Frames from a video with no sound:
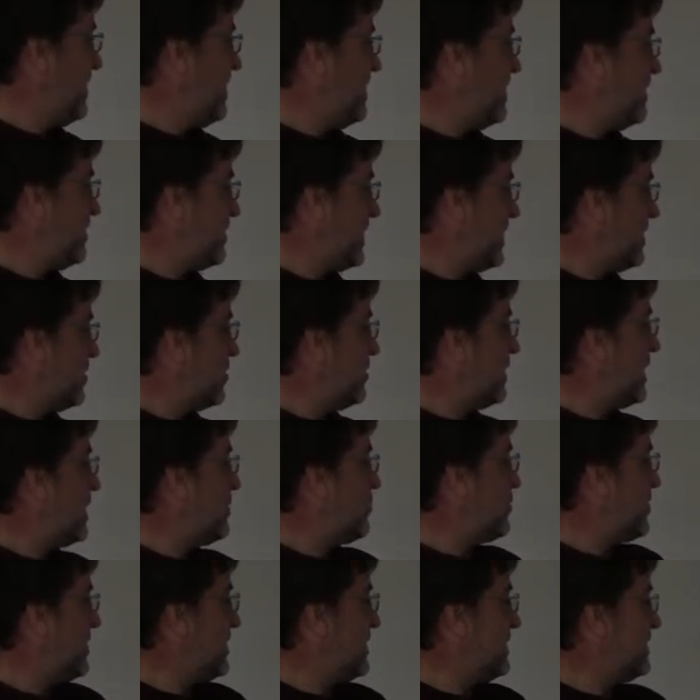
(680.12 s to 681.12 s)
and they
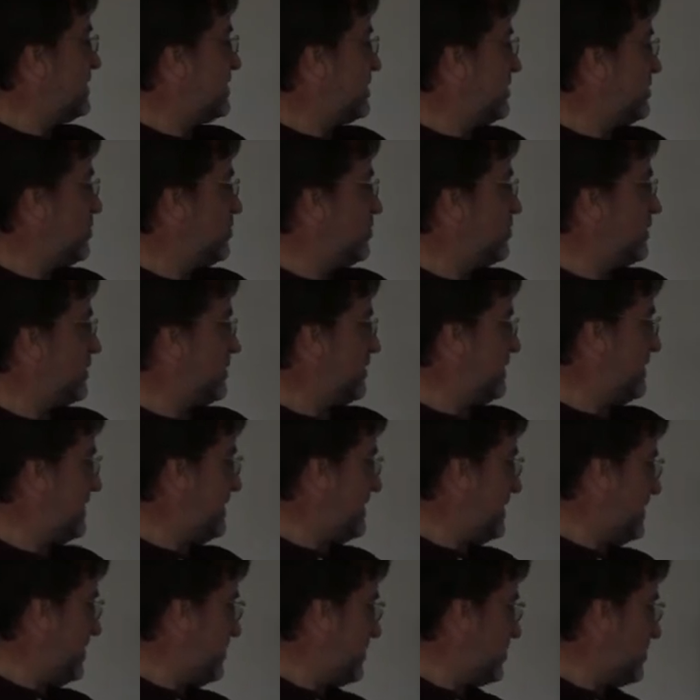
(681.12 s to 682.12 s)
collaborate with
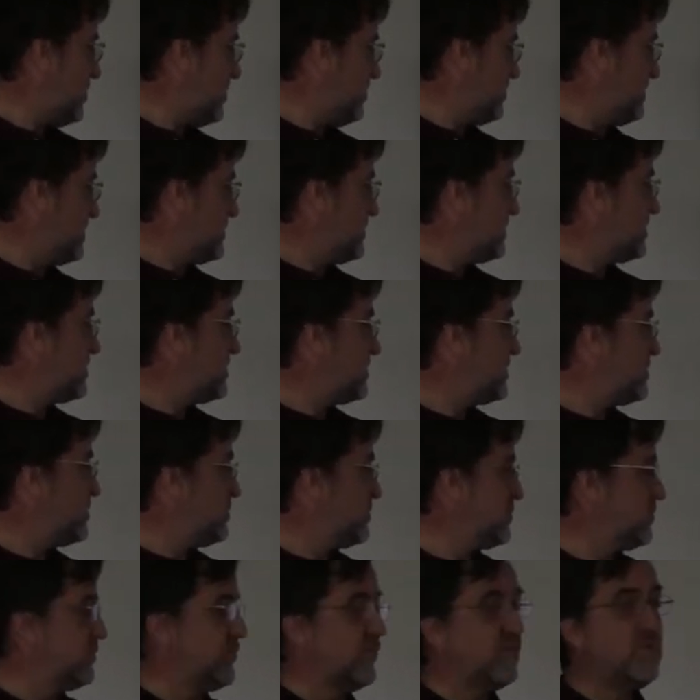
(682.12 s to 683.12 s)
DNS servers
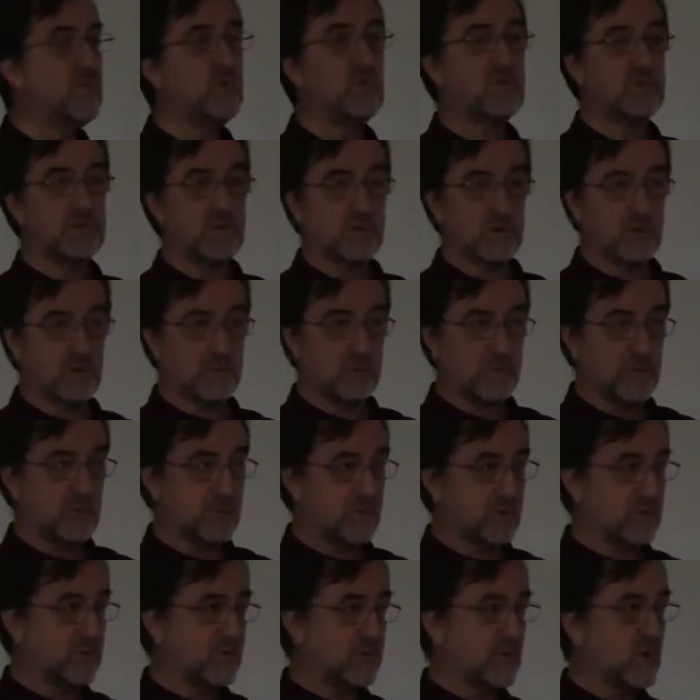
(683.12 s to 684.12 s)
to fool your
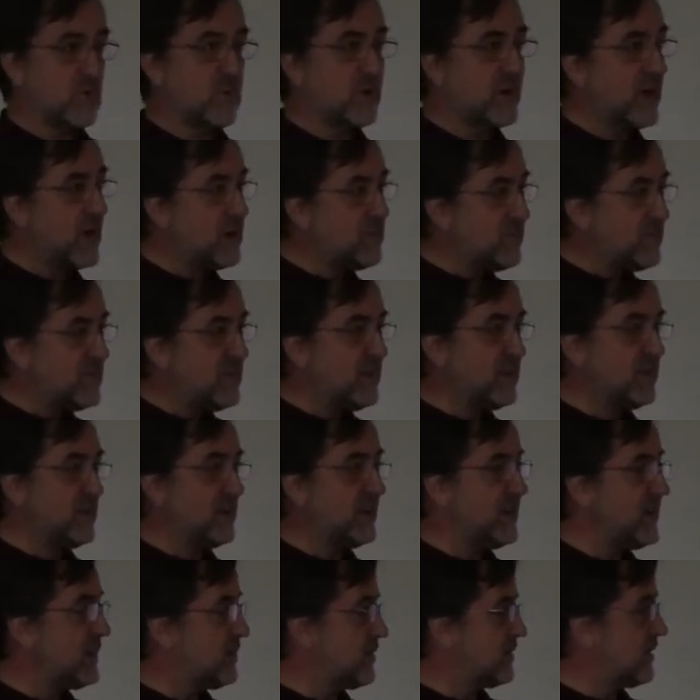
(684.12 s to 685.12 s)
computer. So when I'm sitting
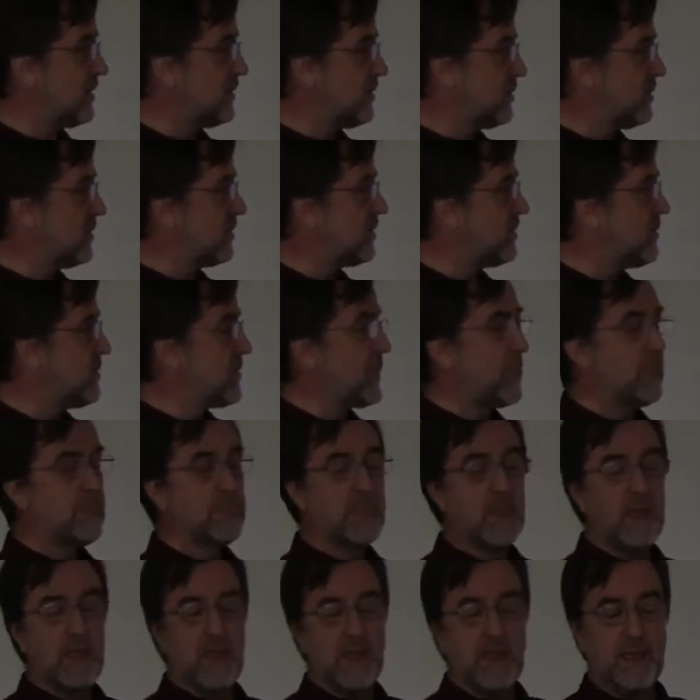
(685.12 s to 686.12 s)
here in Lund
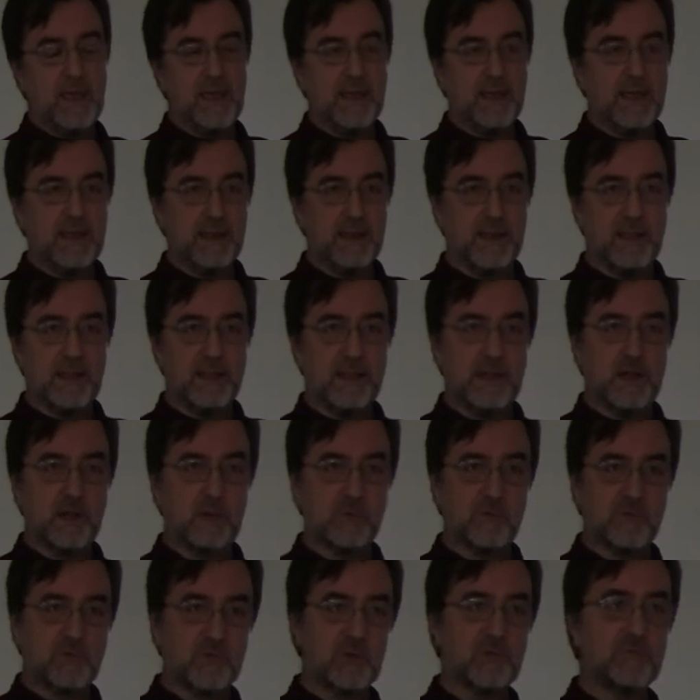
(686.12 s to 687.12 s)
and, and
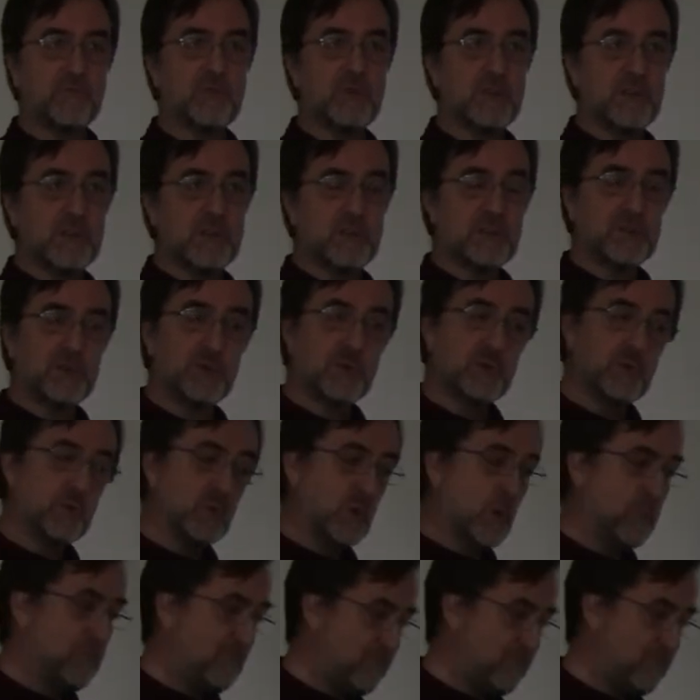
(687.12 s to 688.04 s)
I'm surfing to